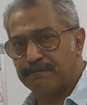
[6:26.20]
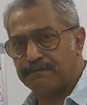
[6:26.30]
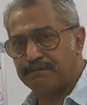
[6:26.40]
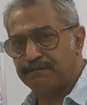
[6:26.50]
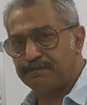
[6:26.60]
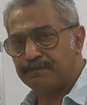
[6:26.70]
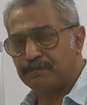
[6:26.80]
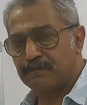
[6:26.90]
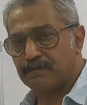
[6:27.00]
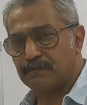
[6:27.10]

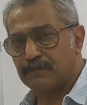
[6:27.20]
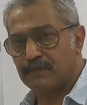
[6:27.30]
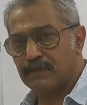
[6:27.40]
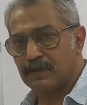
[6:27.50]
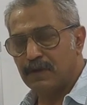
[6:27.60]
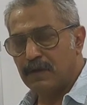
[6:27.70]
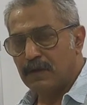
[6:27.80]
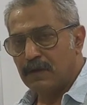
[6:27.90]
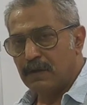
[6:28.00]
Nothing is said.